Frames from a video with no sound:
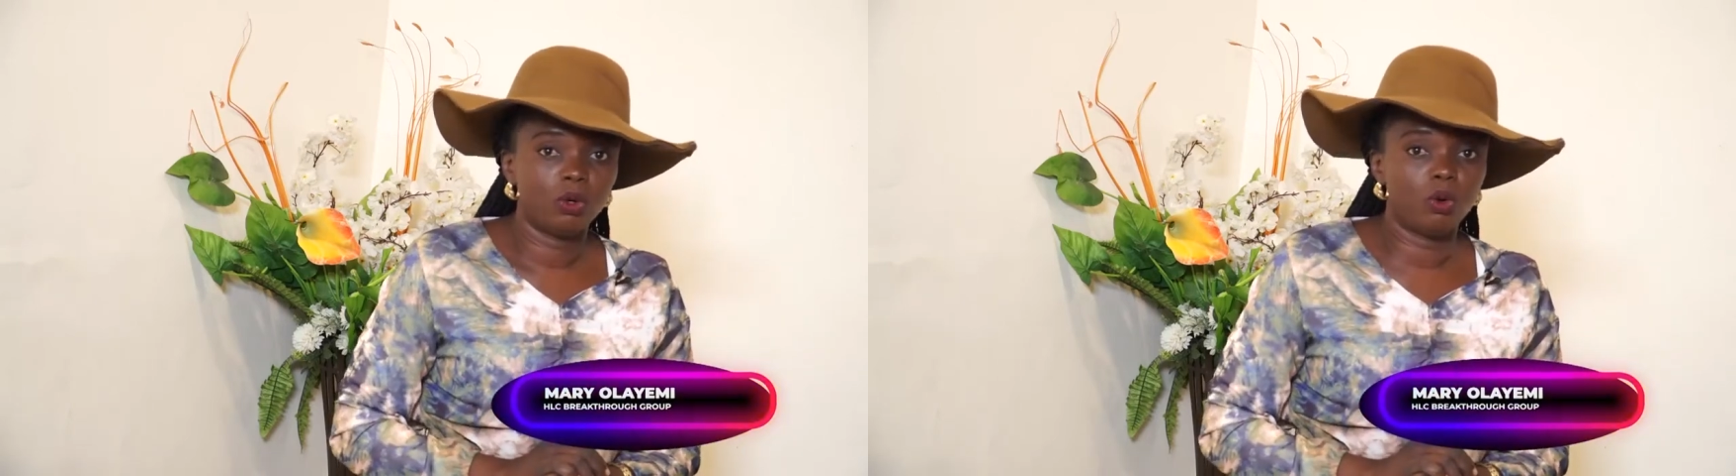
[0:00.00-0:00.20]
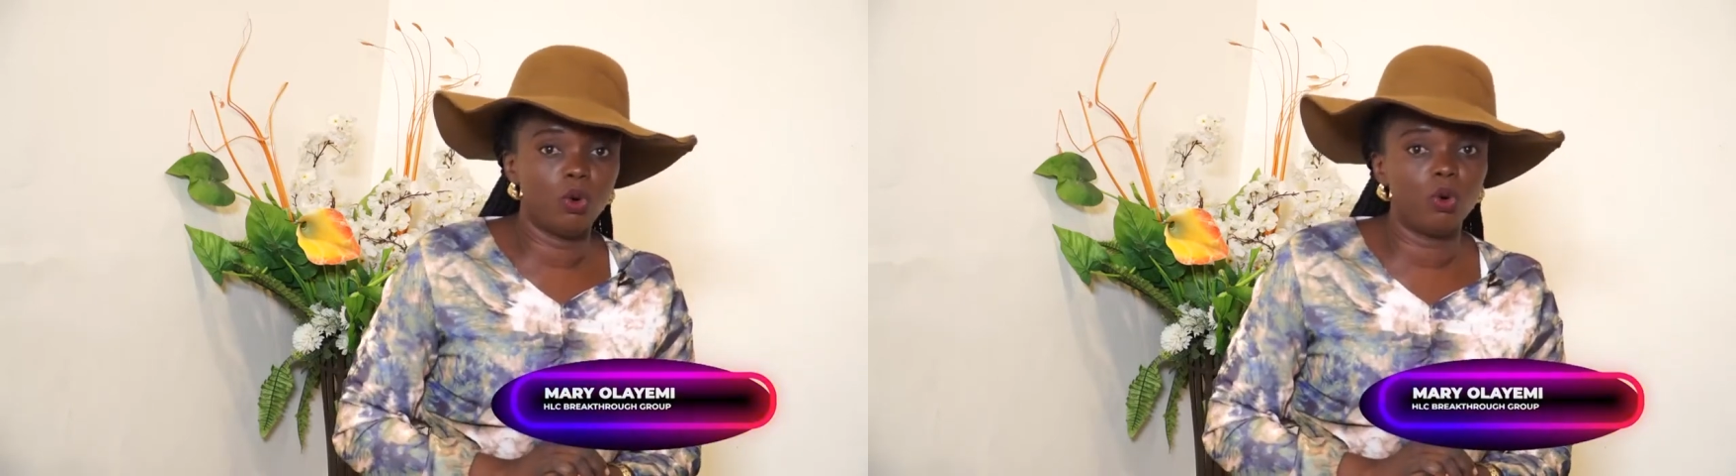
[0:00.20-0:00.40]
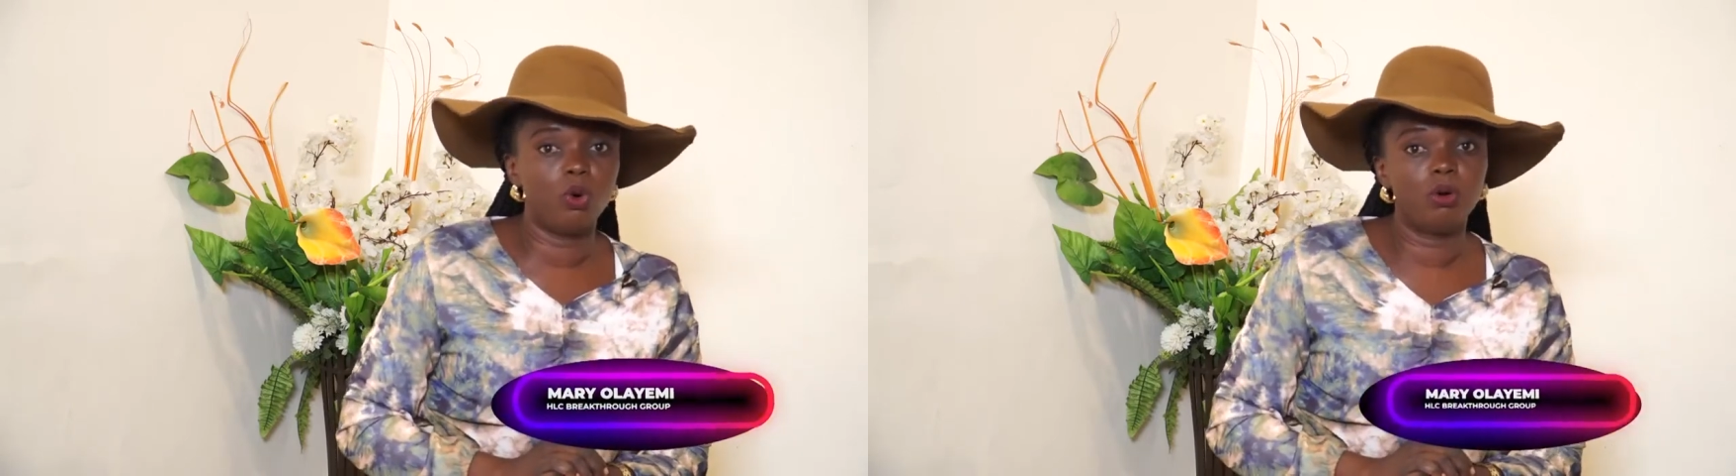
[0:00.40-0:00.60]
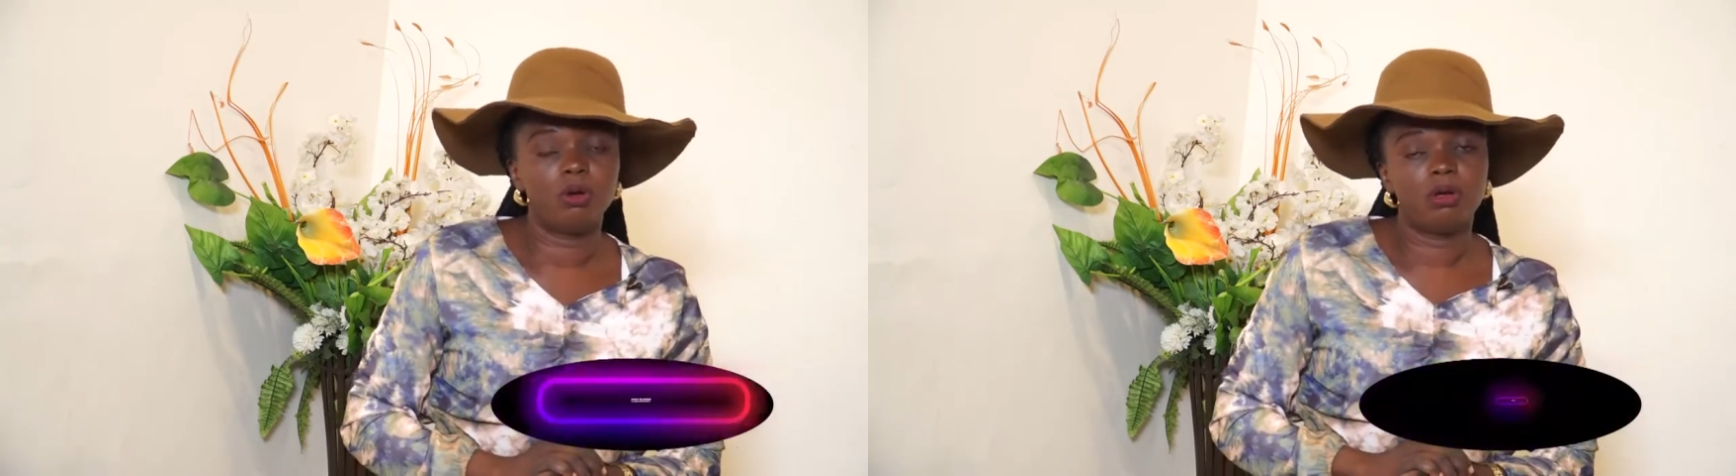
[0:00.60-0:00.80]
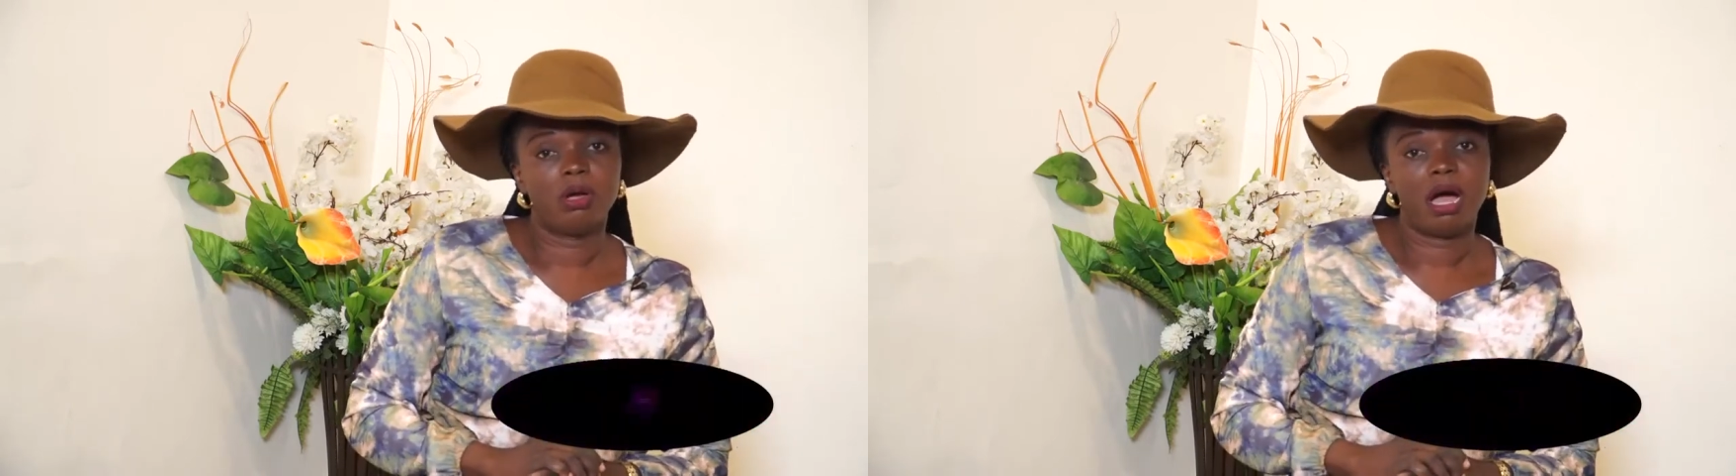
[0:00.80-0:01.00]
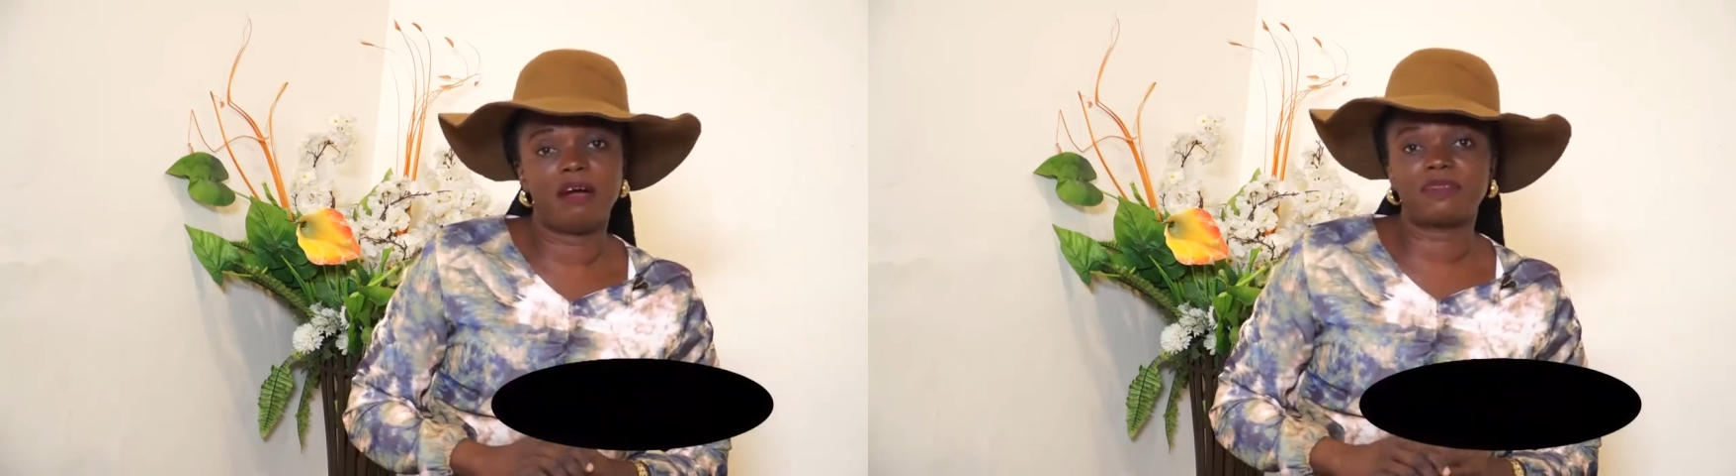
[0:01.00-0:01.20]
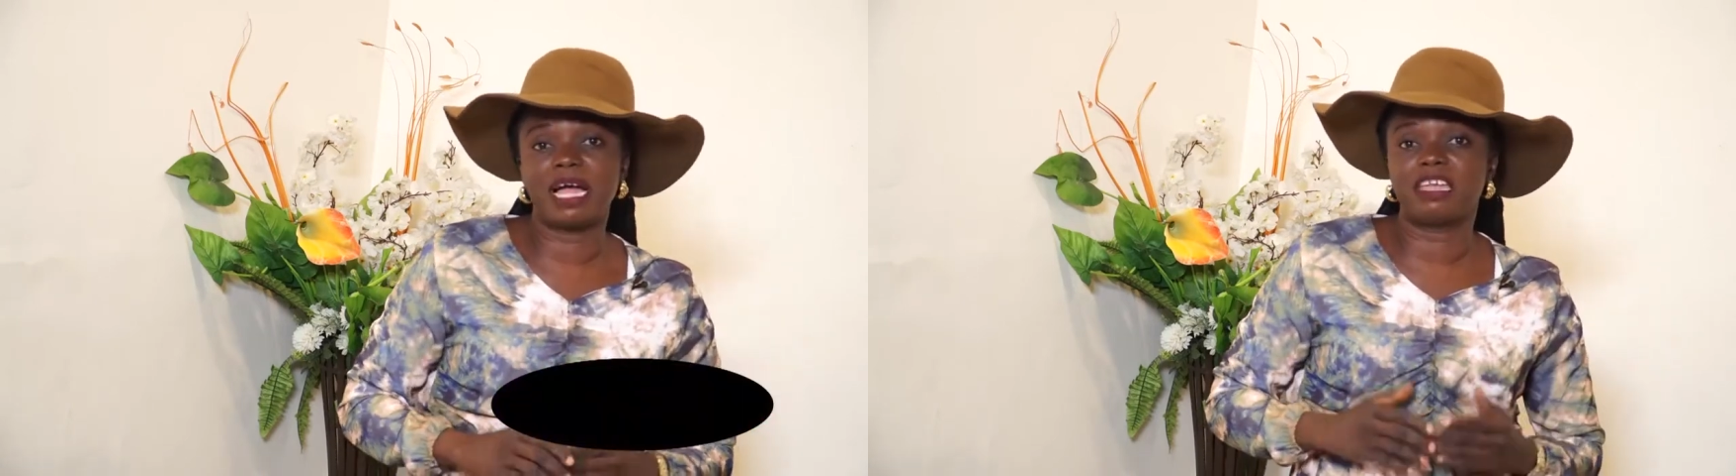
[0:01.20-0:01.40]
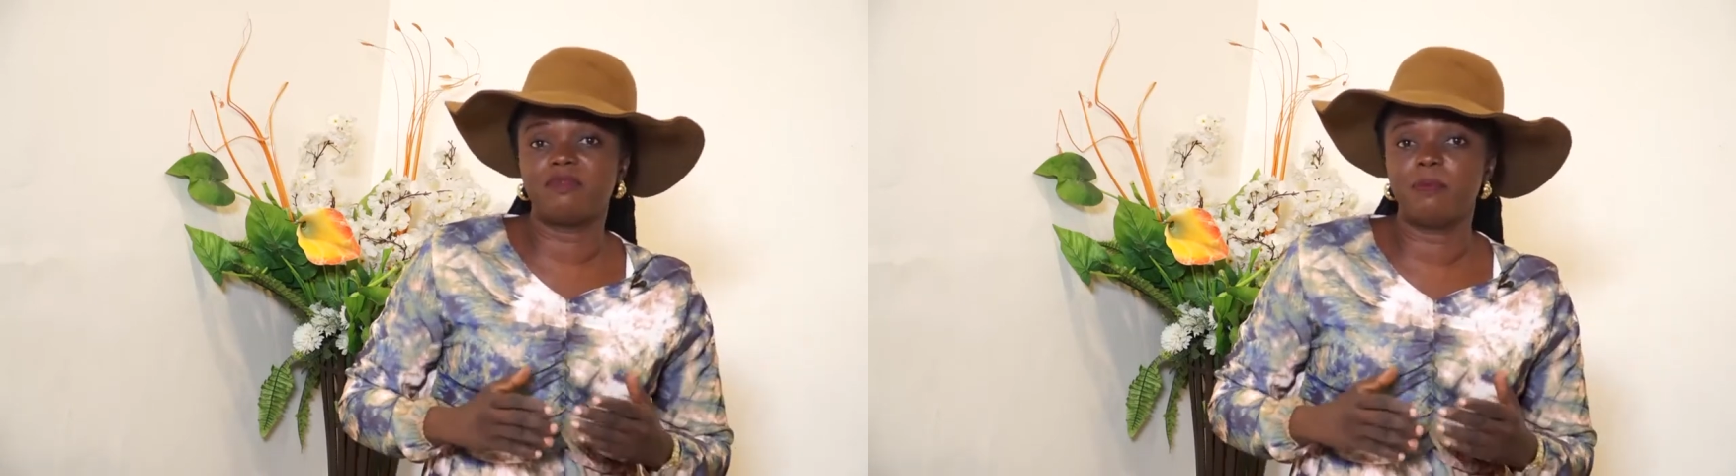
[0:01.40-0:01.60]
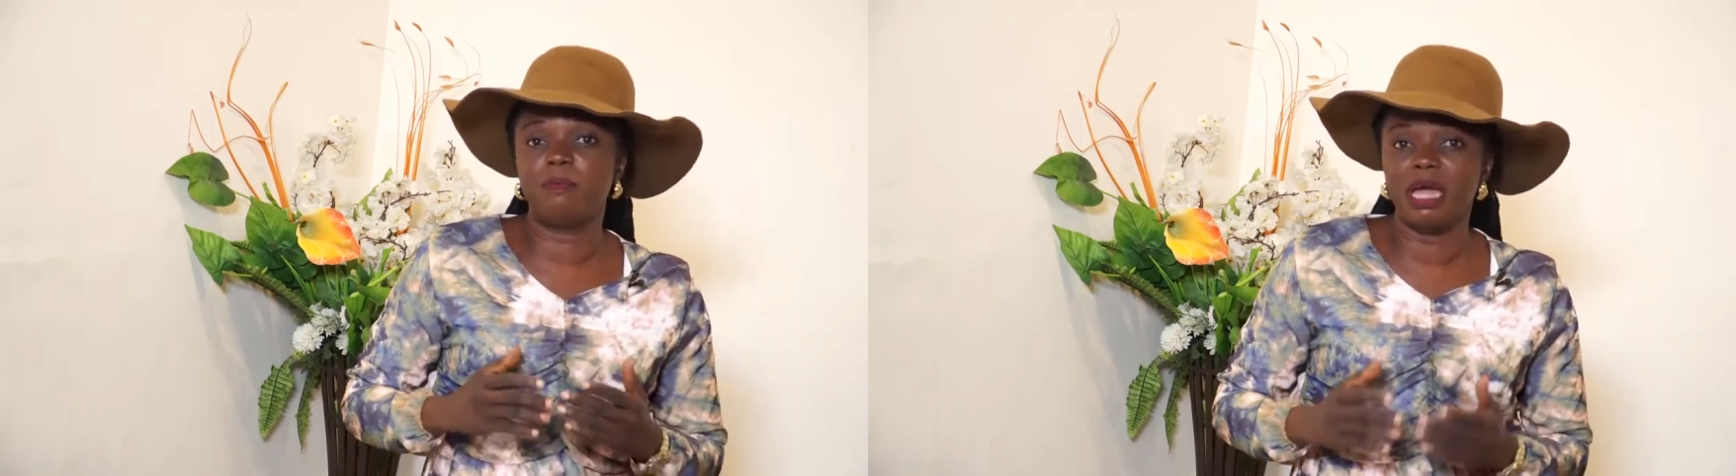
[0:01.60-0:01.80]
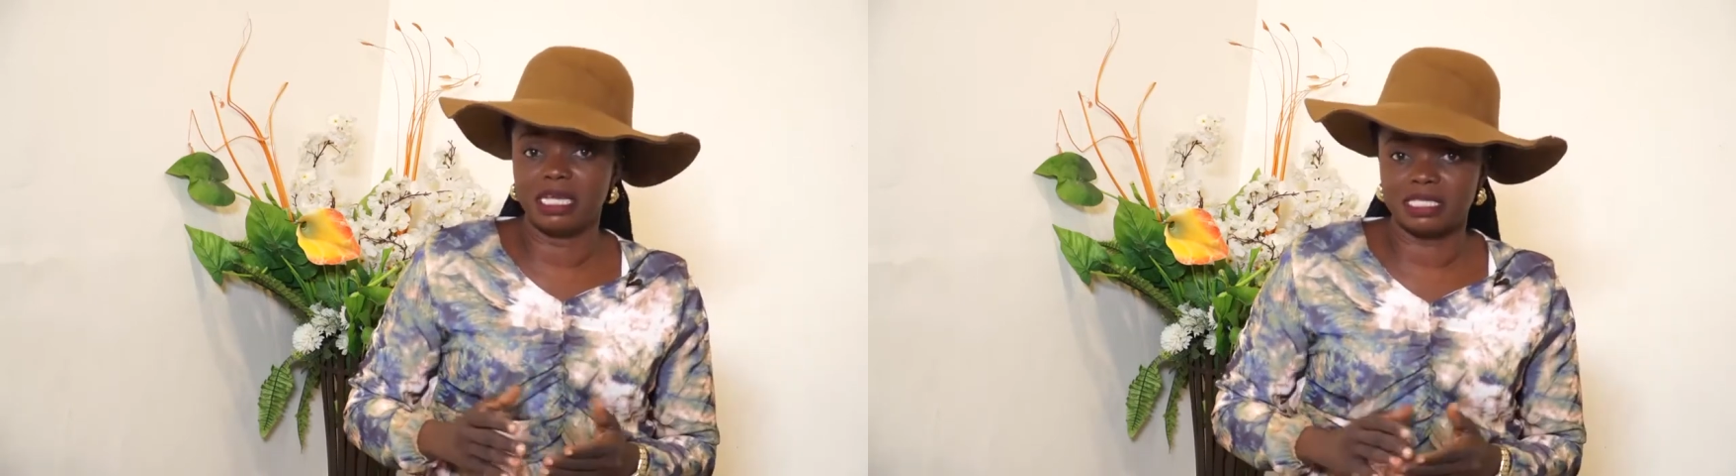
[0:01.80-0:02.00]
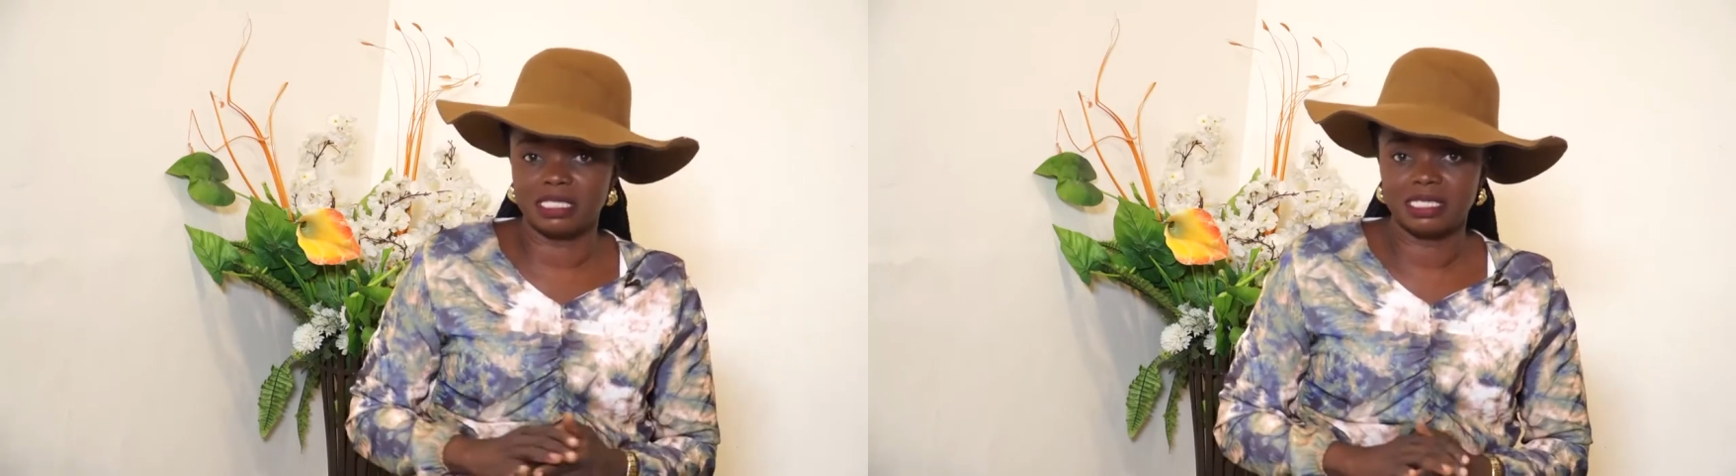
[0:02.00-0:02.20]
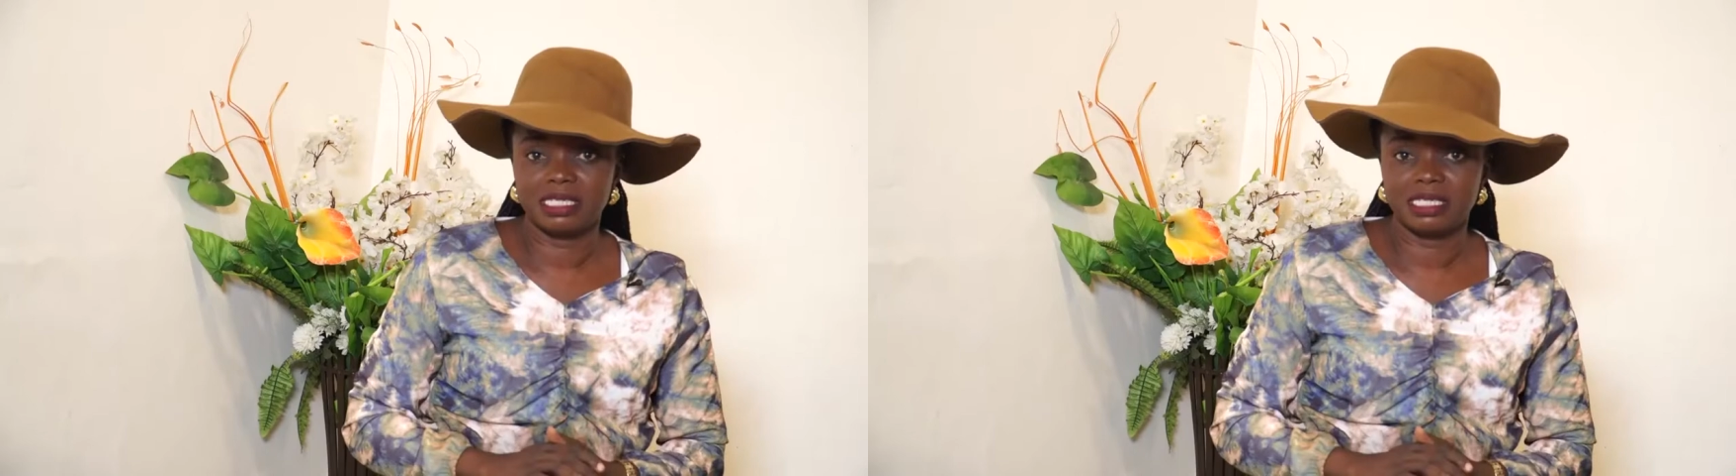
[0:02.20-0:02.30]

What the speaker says: who, after giving birth,